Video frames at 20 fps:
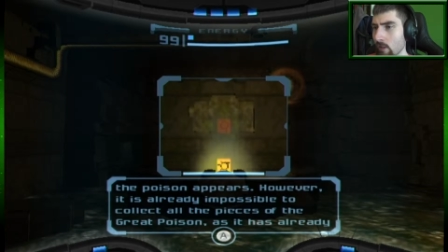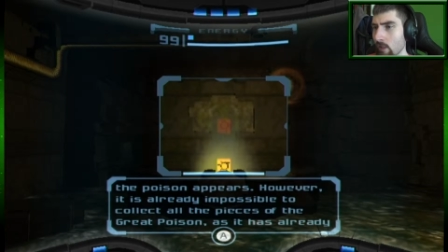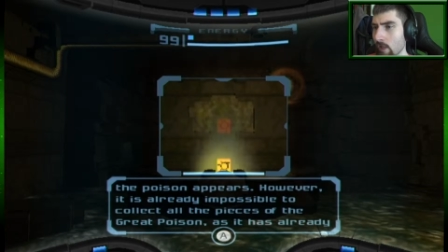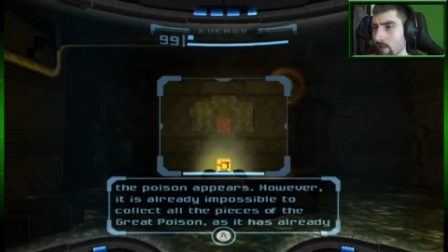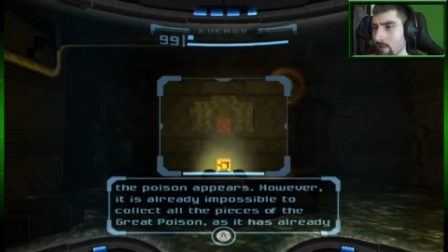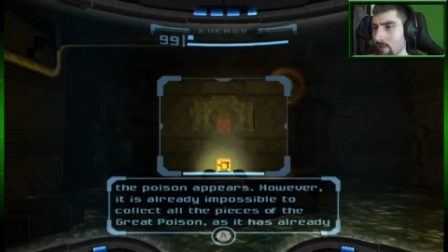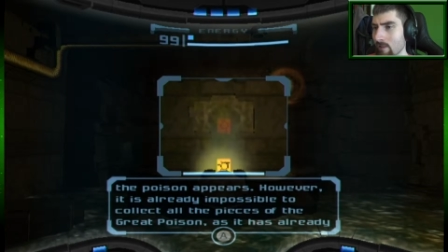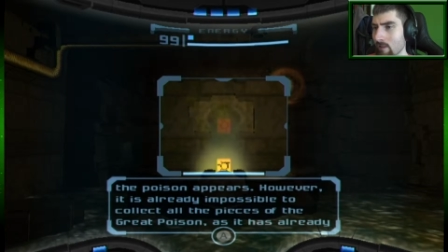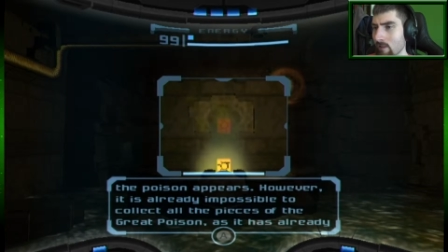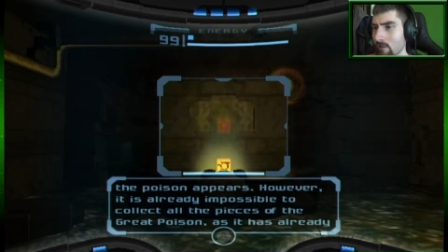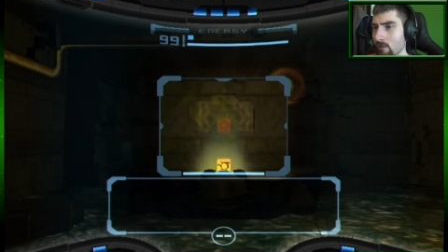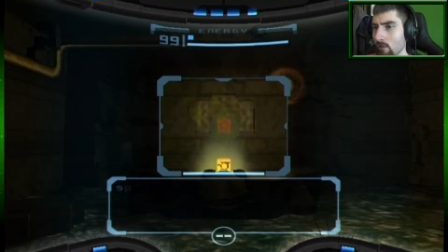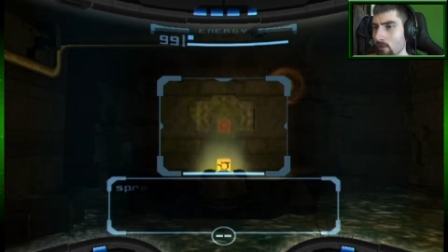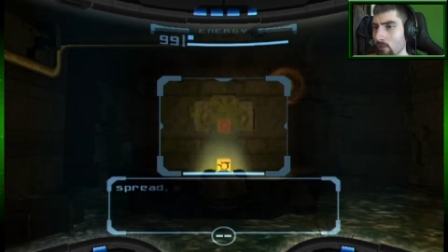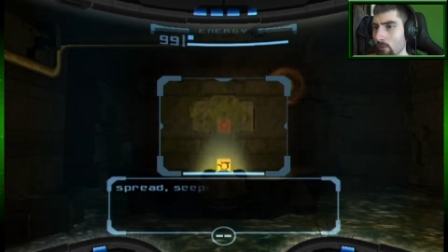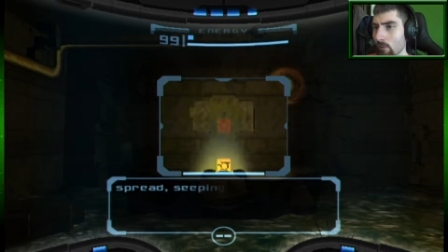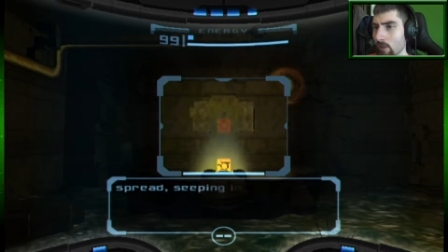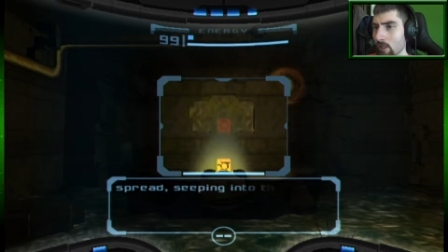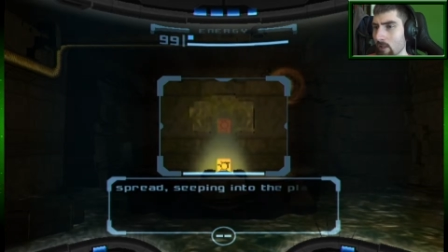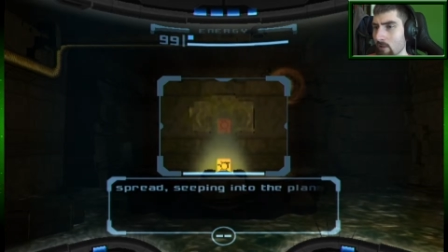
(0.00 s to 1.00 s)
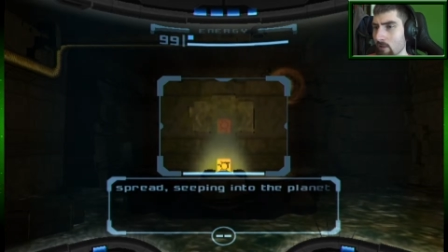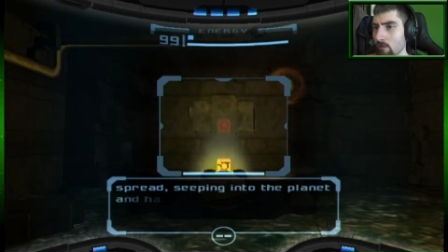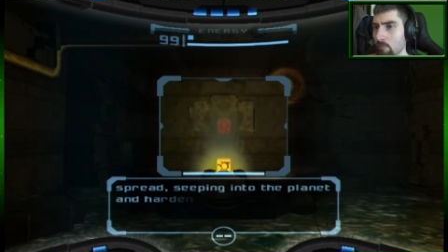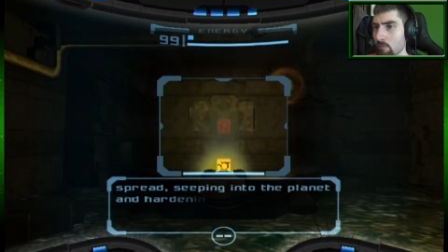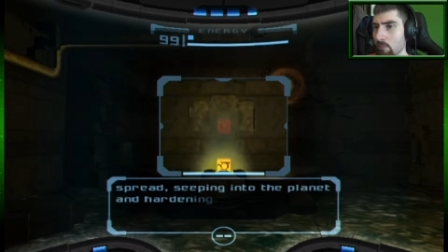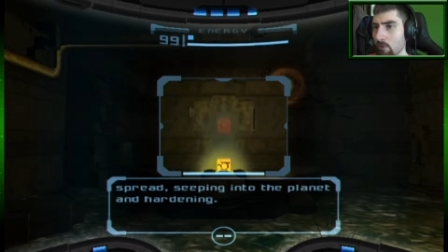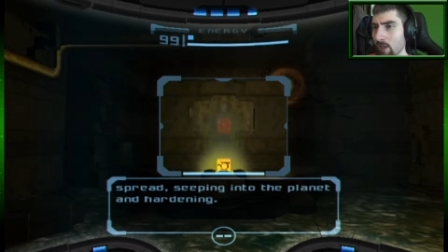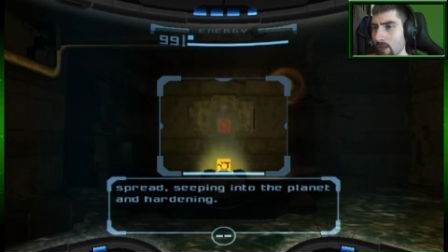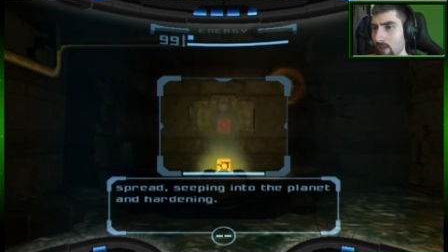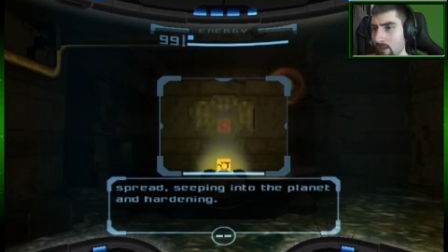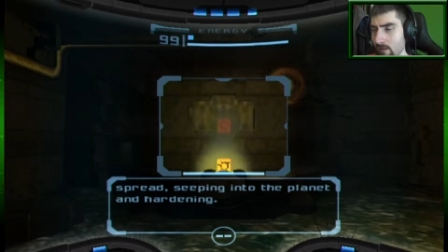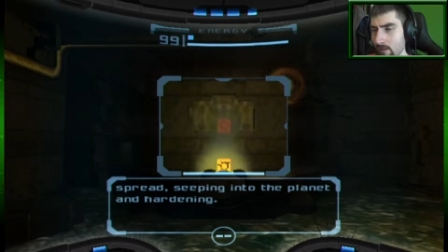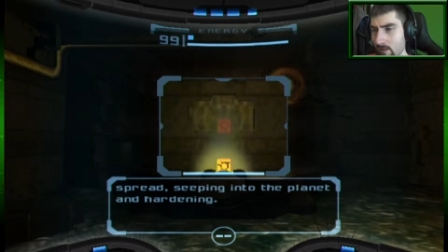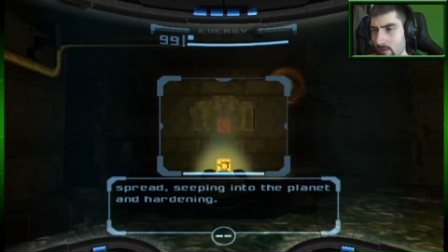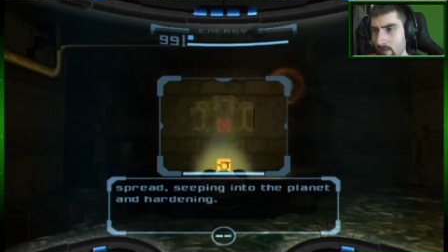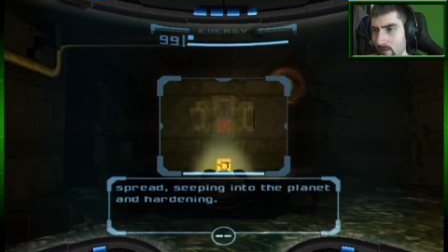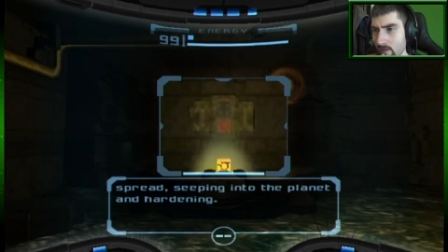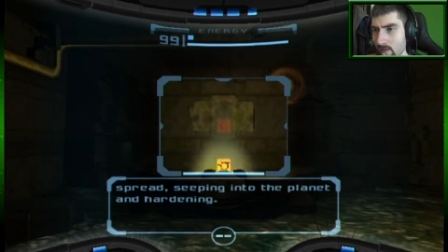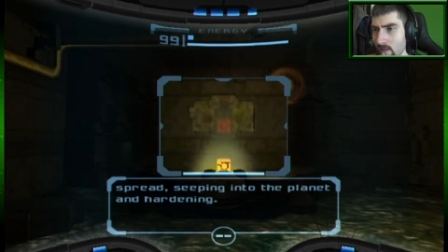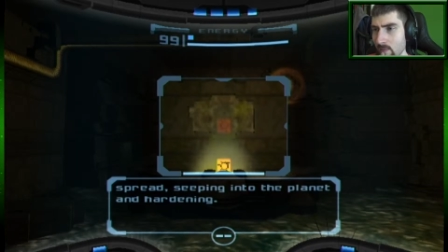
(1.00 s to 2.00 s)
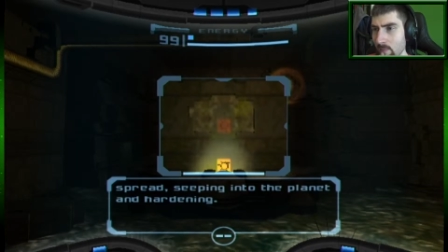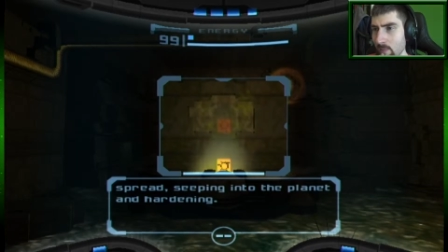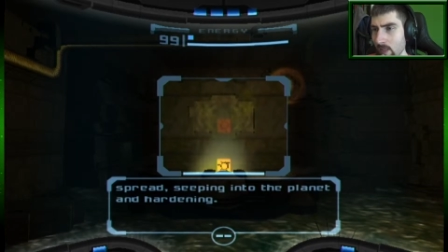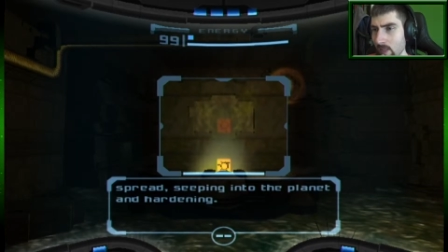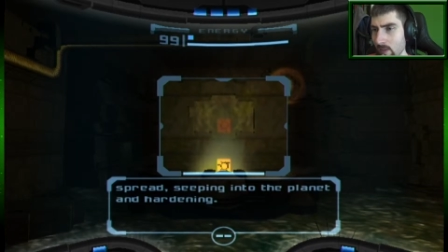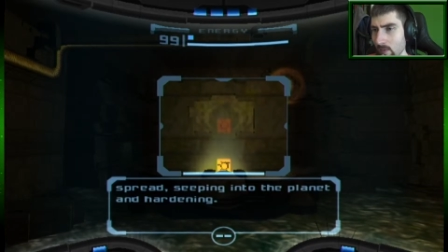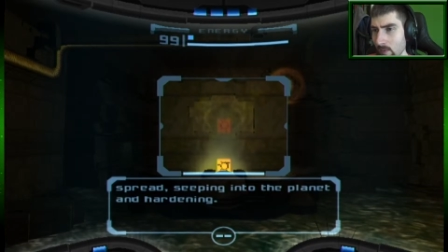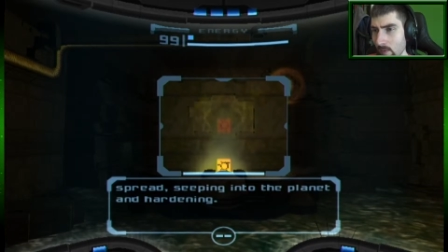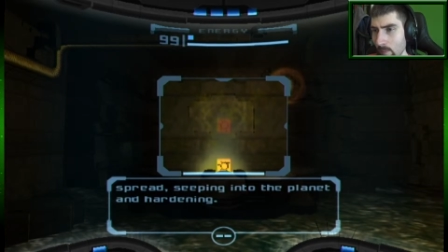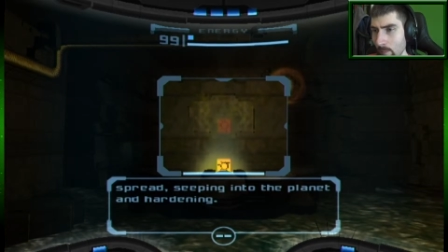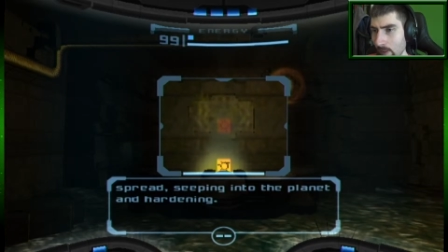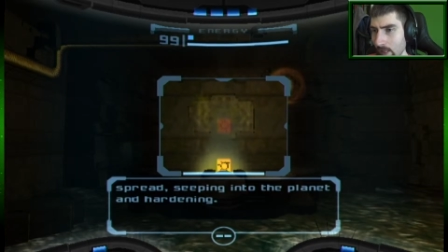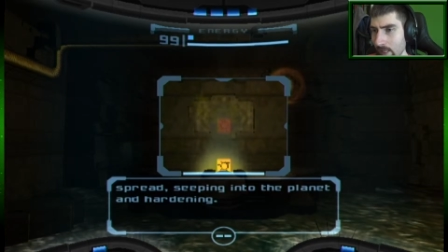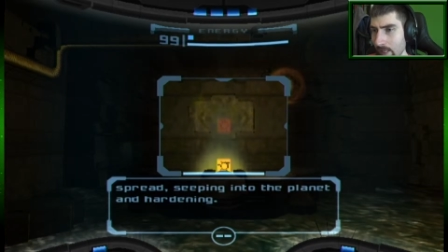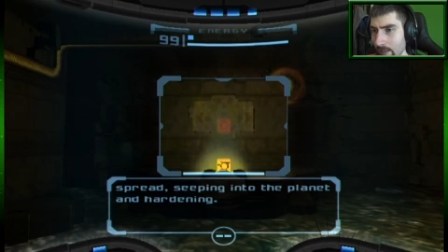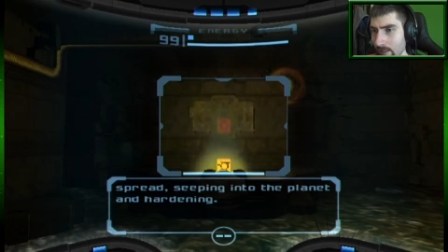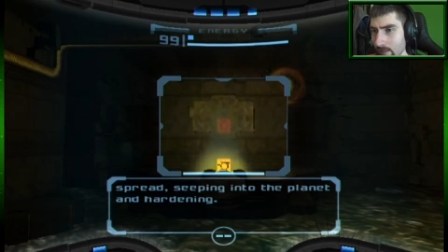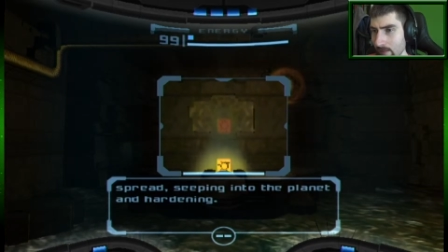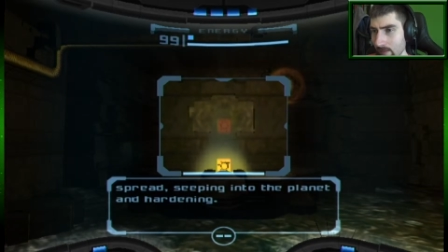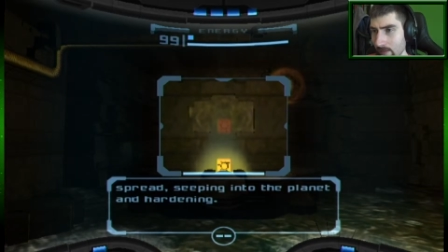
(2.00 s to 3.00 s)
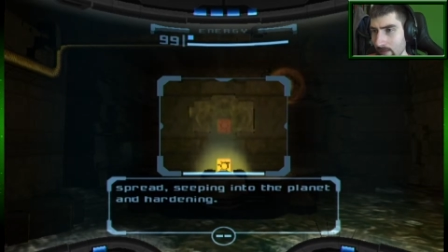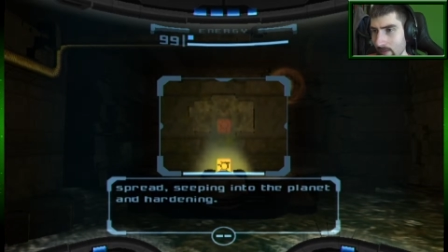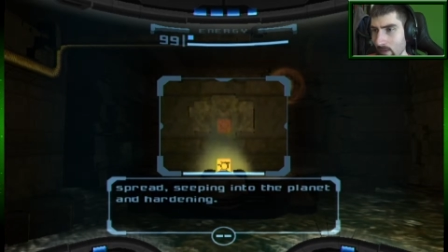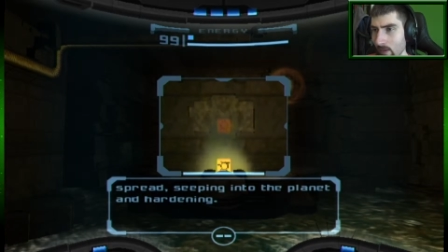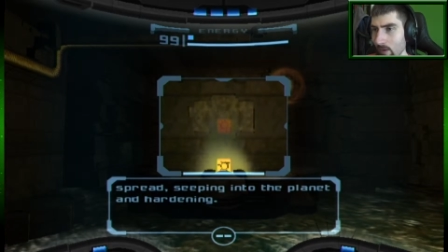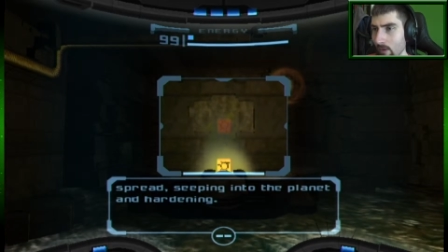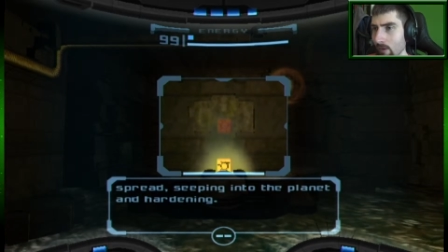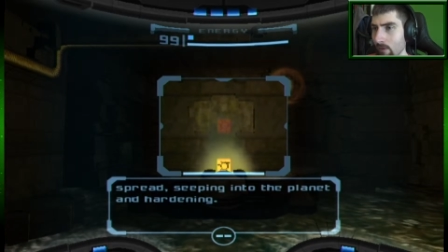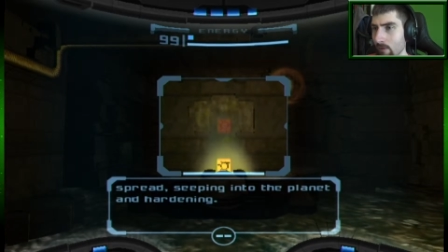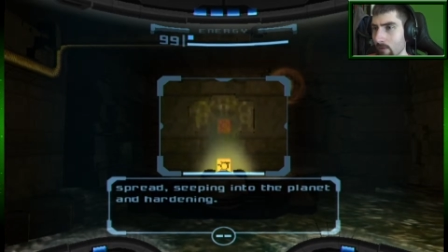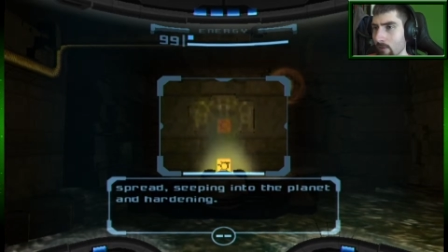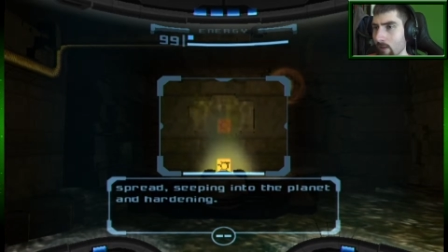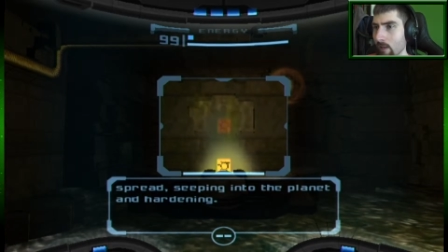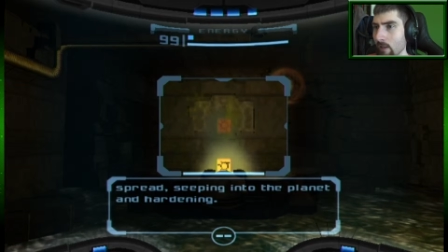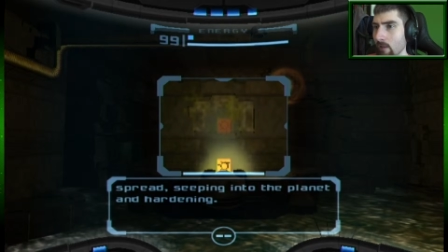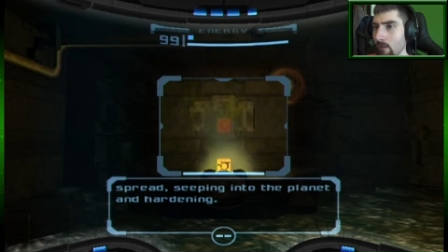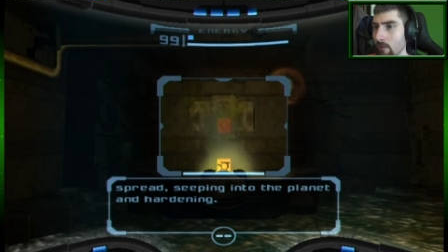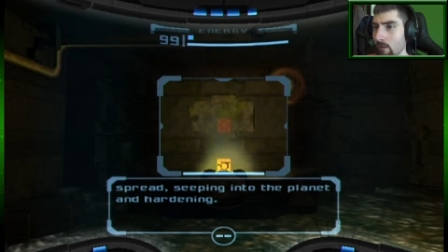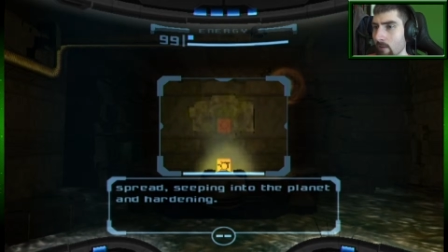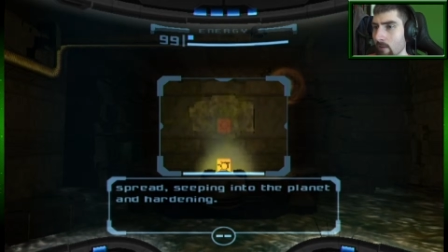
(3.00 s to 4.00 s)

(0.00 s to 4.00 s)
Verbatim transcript: as it has already spread, seeping into the planet and hardening.